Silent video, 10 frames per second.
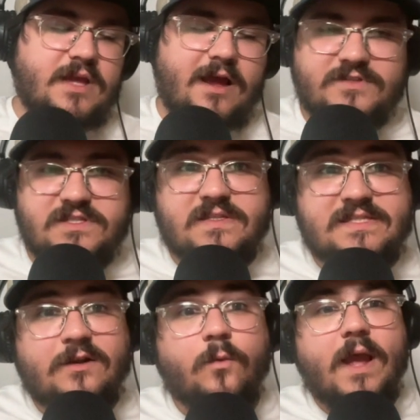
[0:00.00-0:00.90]
obviously
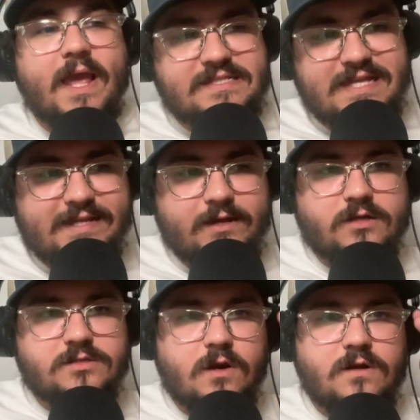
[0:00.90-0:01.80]
sent away Sandy
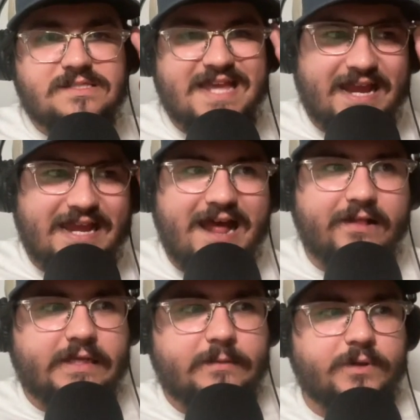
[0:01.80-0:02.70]
Alcantara and Zach
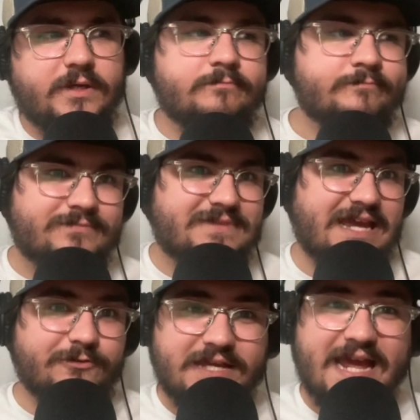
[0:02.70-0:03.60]
Gallen, but you
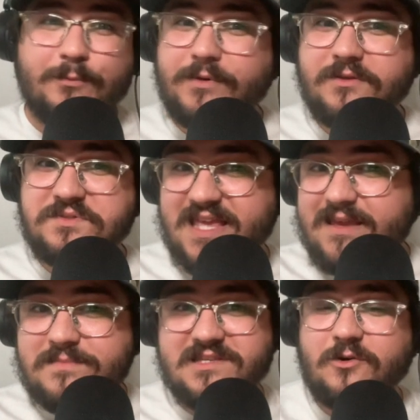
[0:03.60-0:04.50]
haven't really had one of those
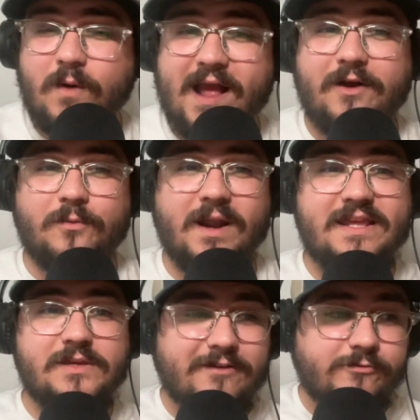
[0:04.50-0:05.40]
names in a while, right?
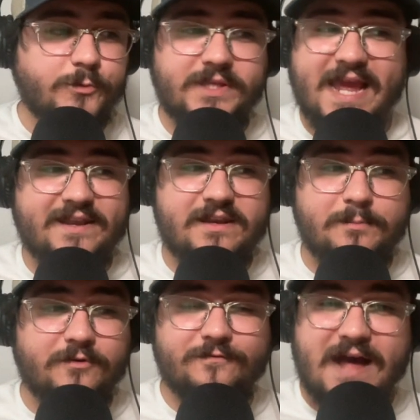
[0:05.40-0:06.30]
You haven't really had a
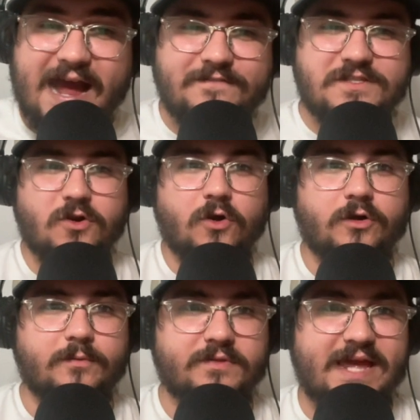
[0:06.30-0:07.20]
number 5
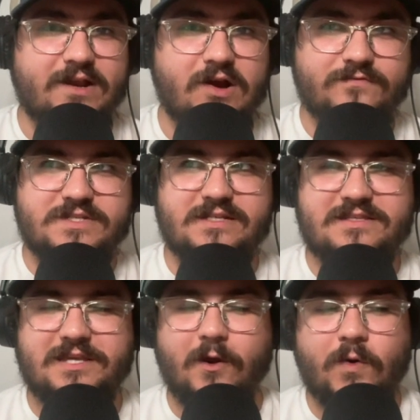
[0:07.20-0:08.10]
starter that often.
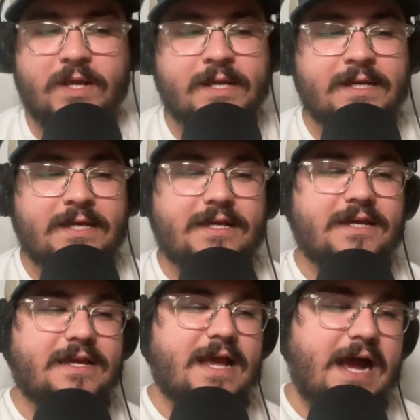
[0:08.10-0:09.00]
So
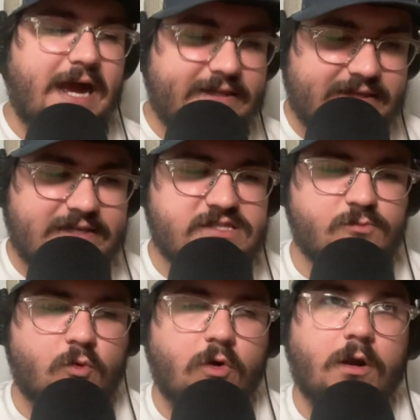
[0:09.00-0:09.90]
I think it's
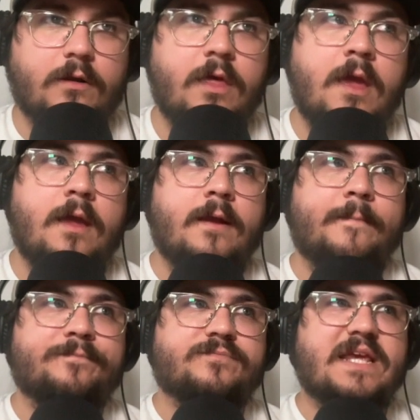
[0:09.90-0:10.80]

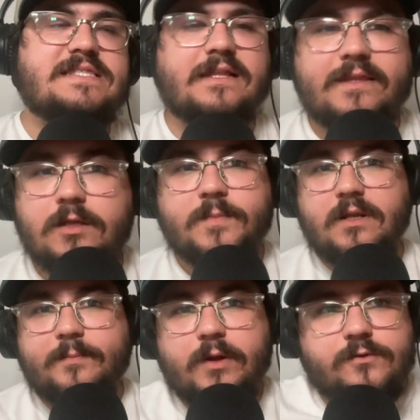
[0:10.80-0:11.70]
a little bit
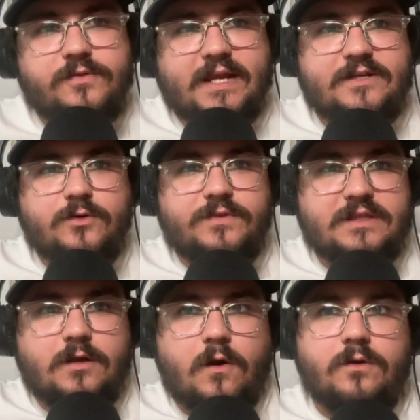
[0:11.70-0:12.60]
of both. Like, I don't think
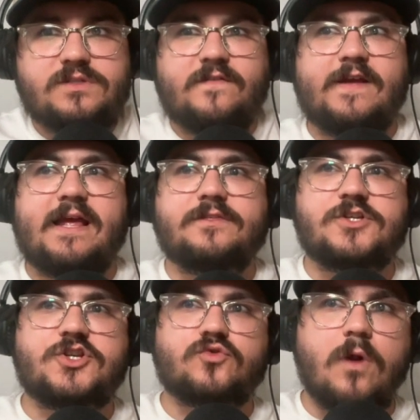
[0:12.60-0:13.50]
the Cardinals have had the
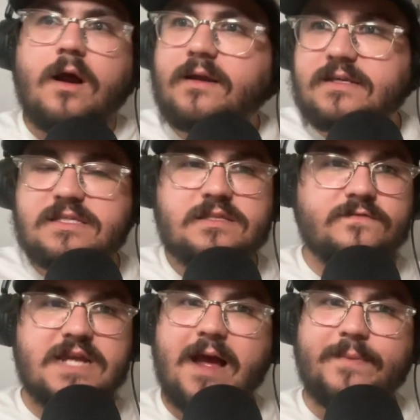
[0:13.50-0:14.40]
strongest of
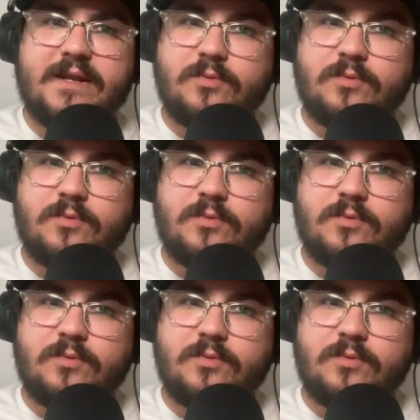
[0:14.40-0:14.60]
top end